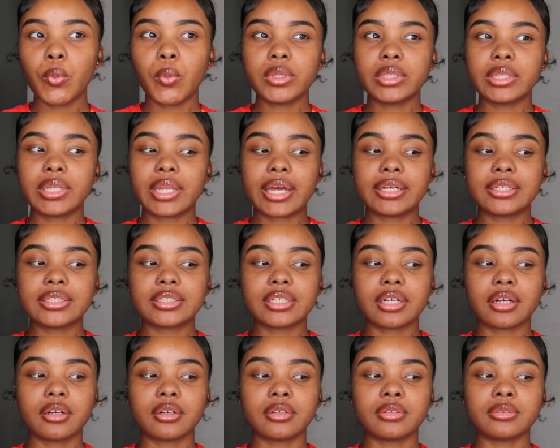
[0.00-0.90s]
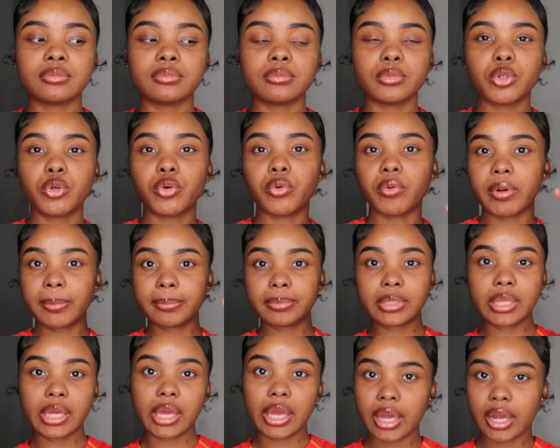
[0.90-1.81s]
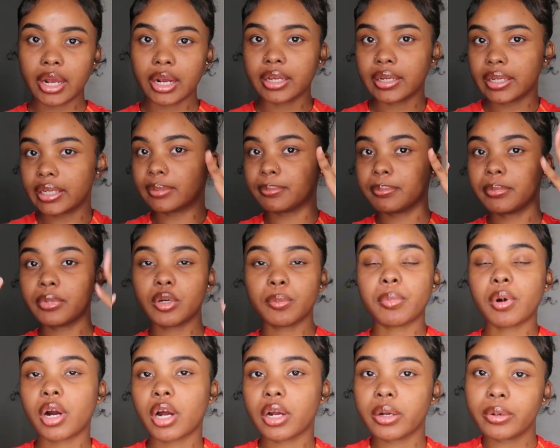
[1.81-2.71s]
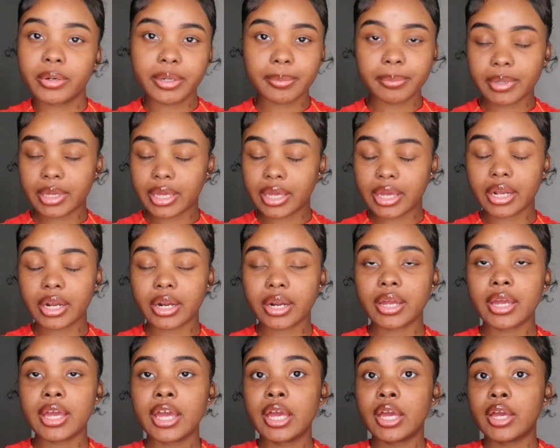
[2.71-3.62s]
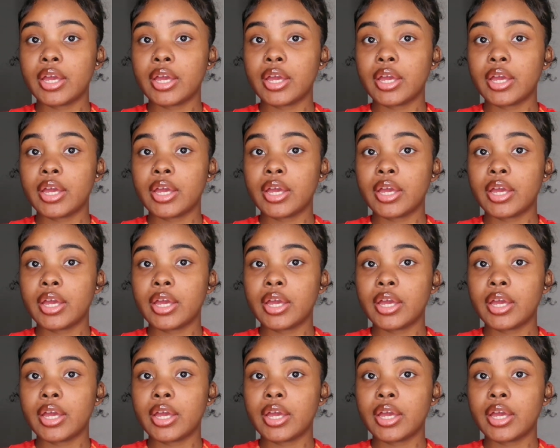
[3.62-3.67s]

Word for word: with like some crimp hair, like middle part crimp hair,